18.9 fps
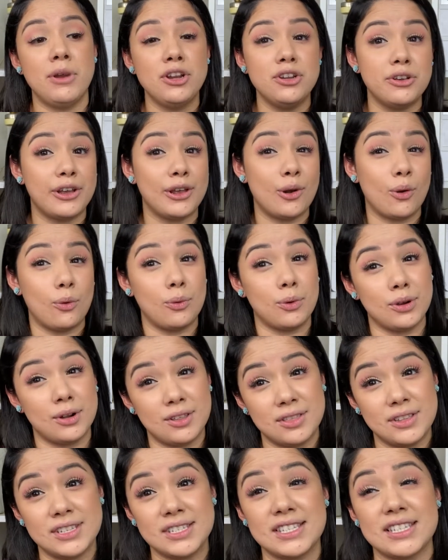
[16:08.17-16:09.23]
You can order
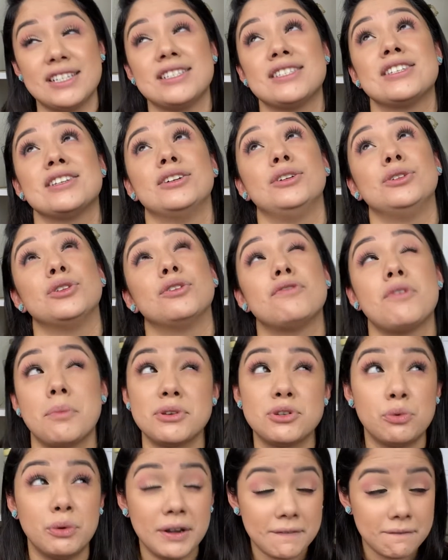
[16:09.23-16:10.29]
this until November
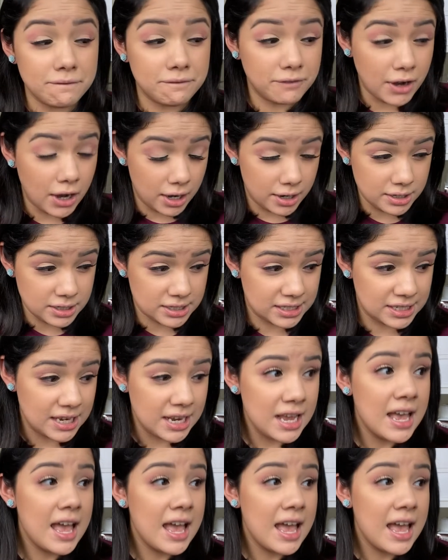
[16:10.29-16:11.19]
21st,